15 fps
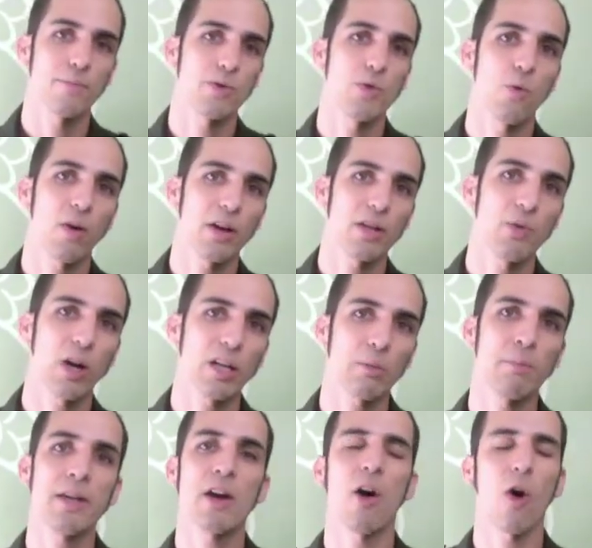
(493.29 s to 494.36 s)
You want it to
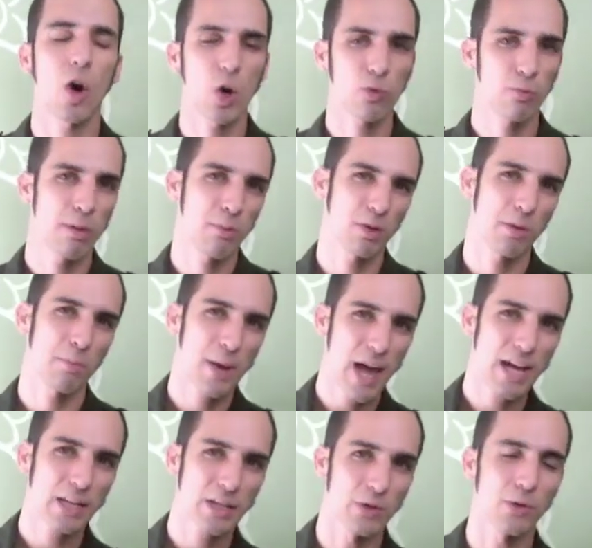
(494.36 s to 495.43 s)
be hard for people to
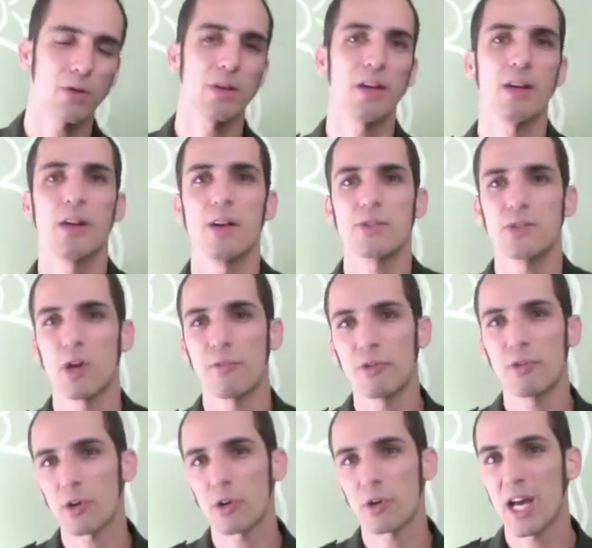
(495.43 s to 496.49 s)
peg you. So if
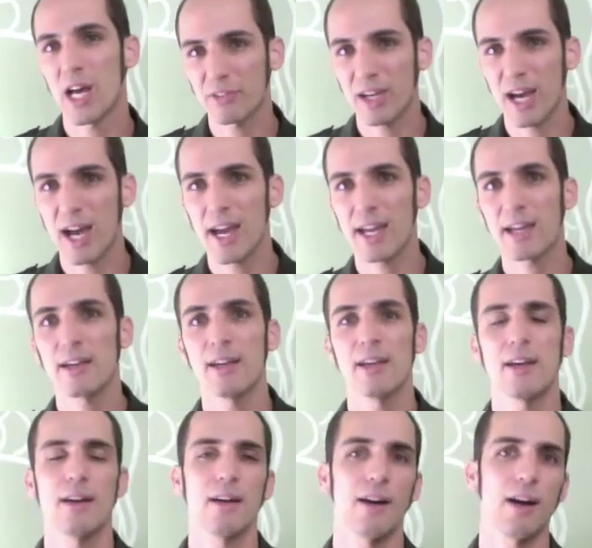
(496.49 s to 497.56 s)
you're a tough guy,
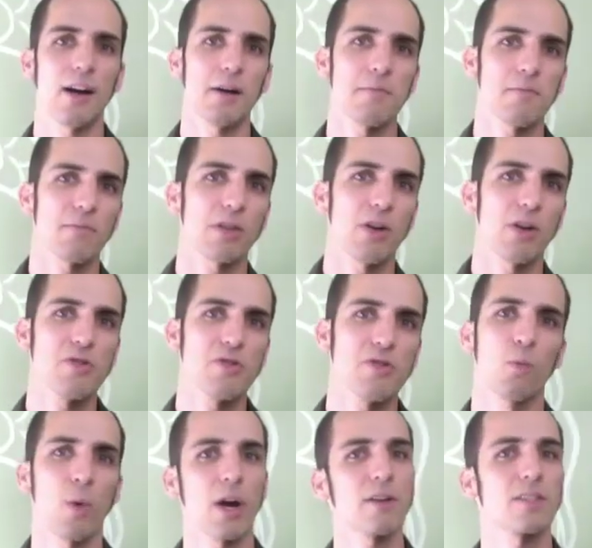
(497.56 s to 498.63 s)
you
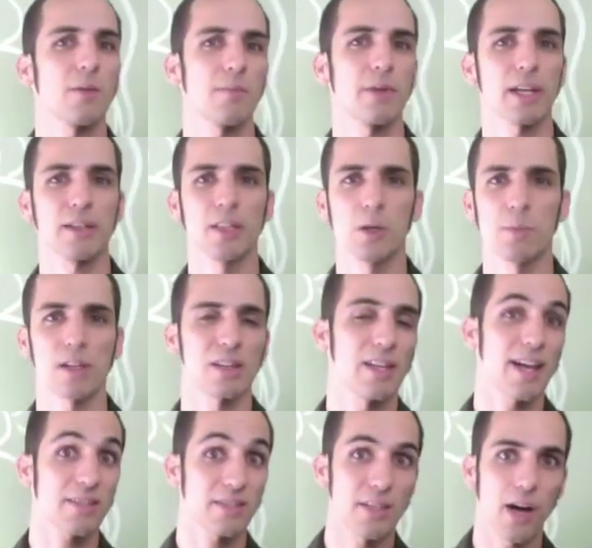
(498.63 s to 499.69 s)
can wear something a little bit
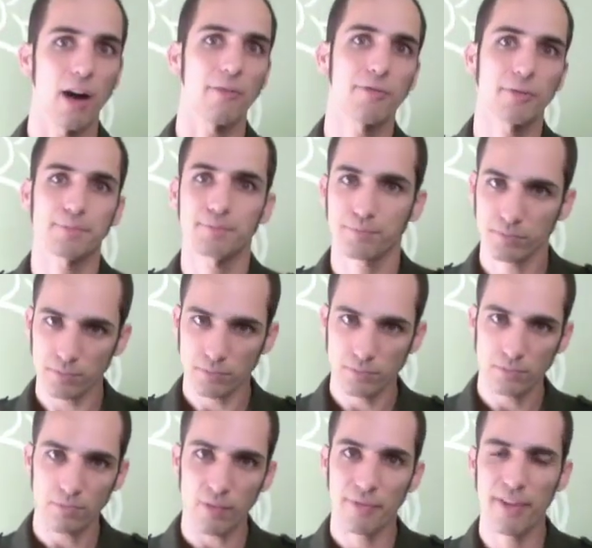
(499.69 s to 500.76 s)
less tough.
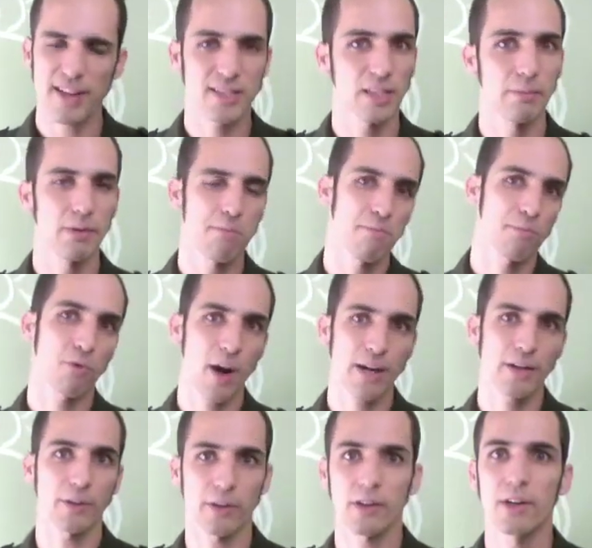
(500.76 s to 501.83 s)
That's a little bit
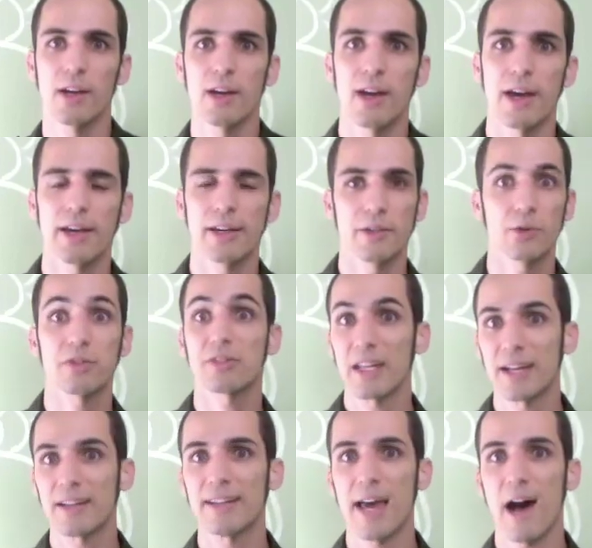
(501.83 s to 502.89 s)
brighter, and you'll
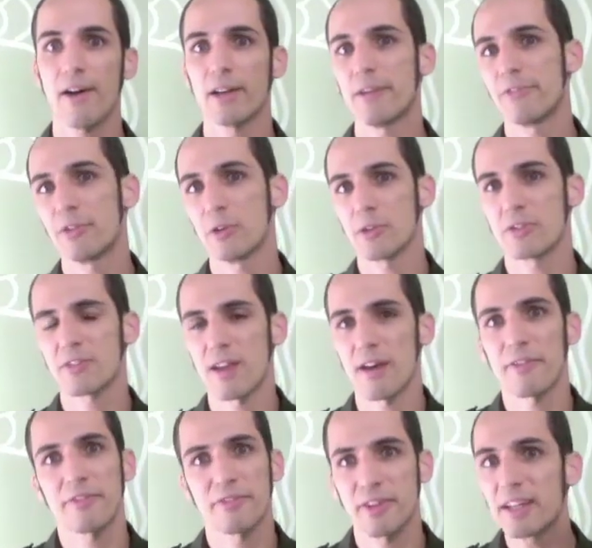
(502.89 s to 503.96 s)
stand out. If you're a
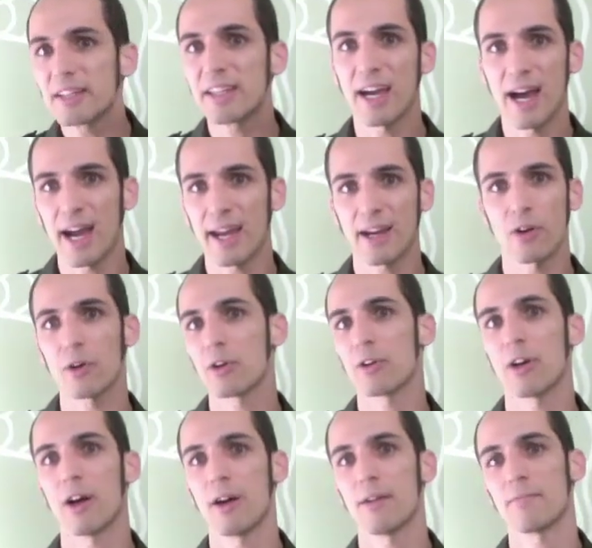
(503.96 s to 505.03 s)
thin guy,
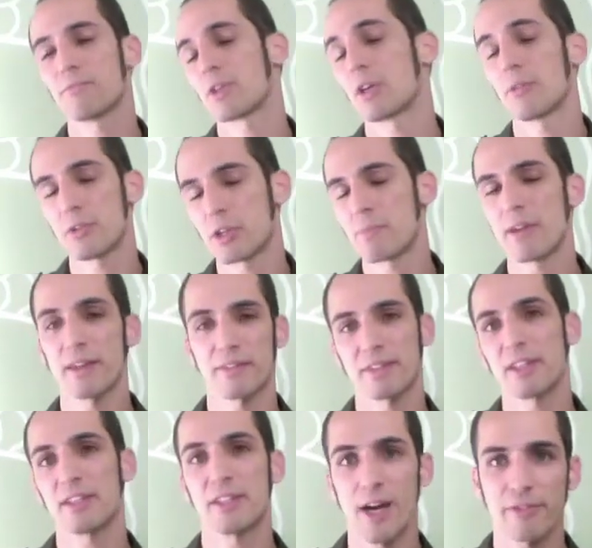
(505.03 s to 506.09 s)
or you can be a
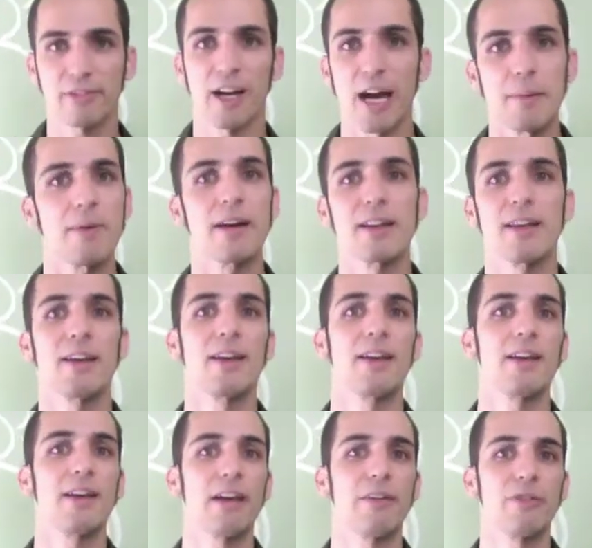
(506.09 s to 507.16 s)
thin, tough guy, but
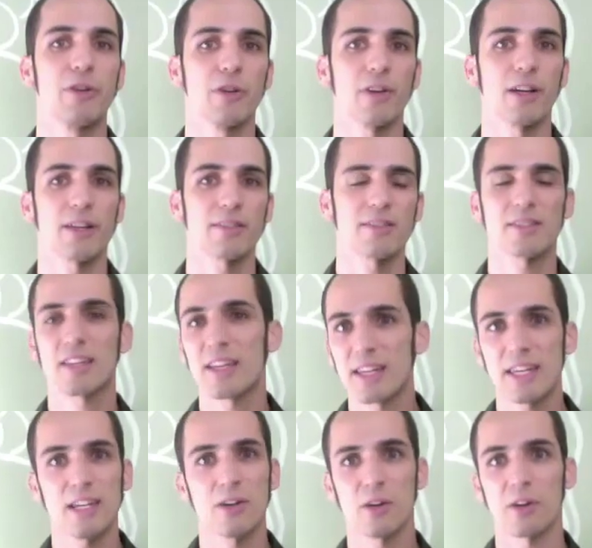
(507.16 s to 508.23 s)
if you're a
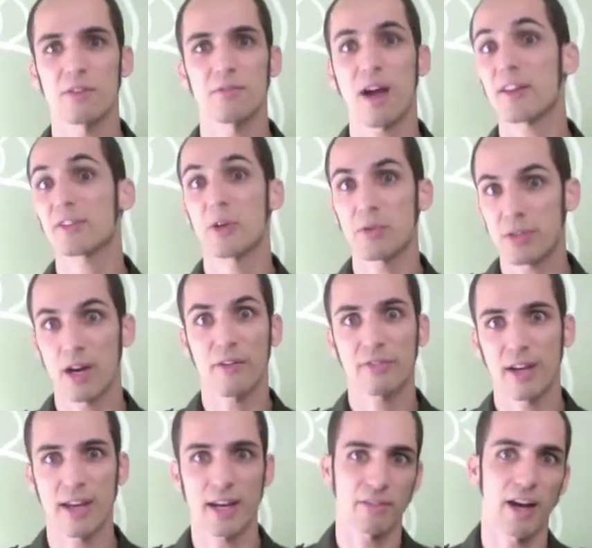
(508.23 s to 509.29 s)
skinny or not so tough
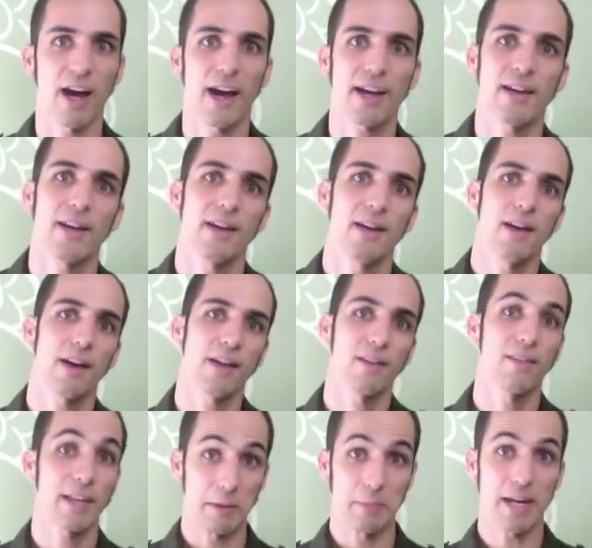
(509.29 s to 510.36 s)
kind of guy,
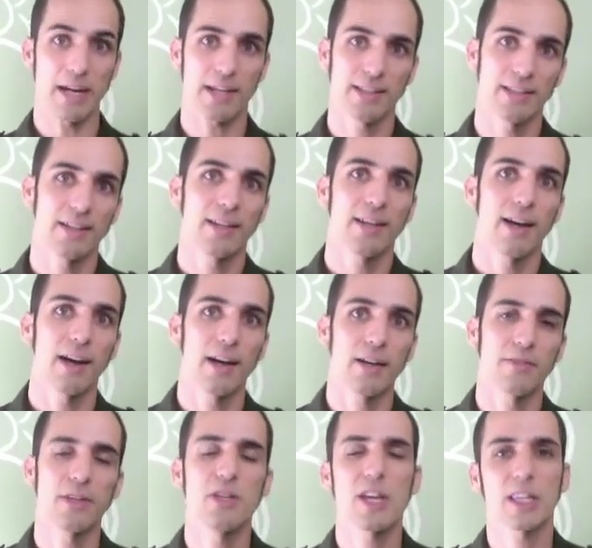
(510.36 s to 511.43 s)
like me,
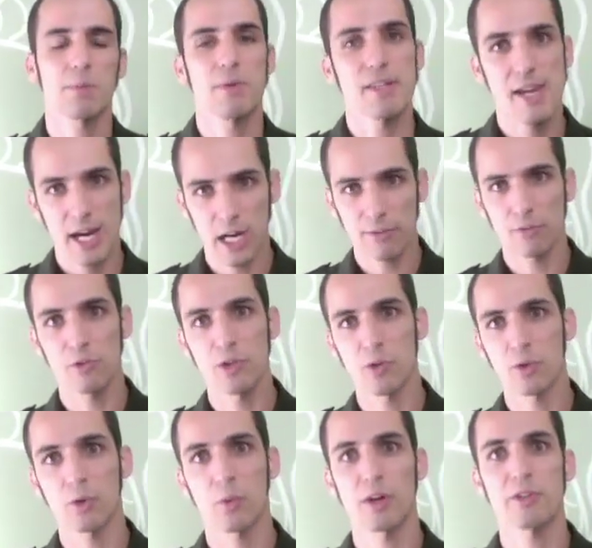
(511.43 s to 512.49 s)
then you have to be careful. You don't
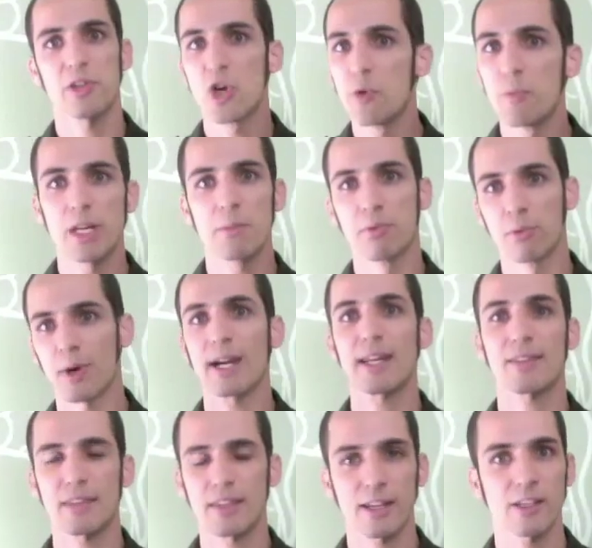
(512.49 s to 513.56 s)
want to wear too many bright
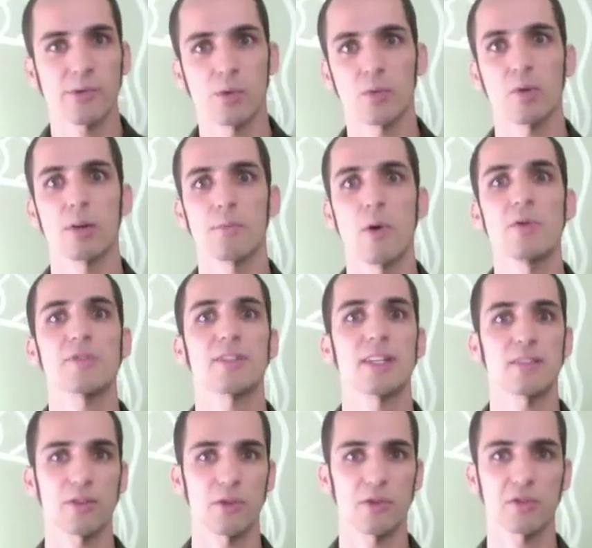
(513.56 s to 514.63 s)
things. You want to wear most things
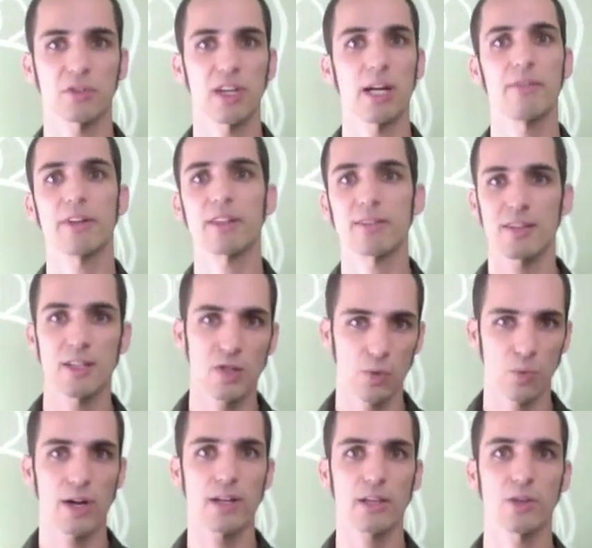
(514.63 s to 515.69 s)
that are just kind of
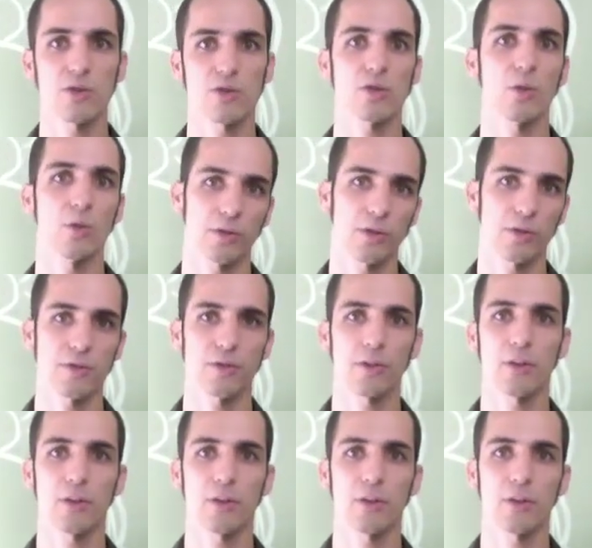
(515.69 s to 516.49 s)
accentuating your shoulders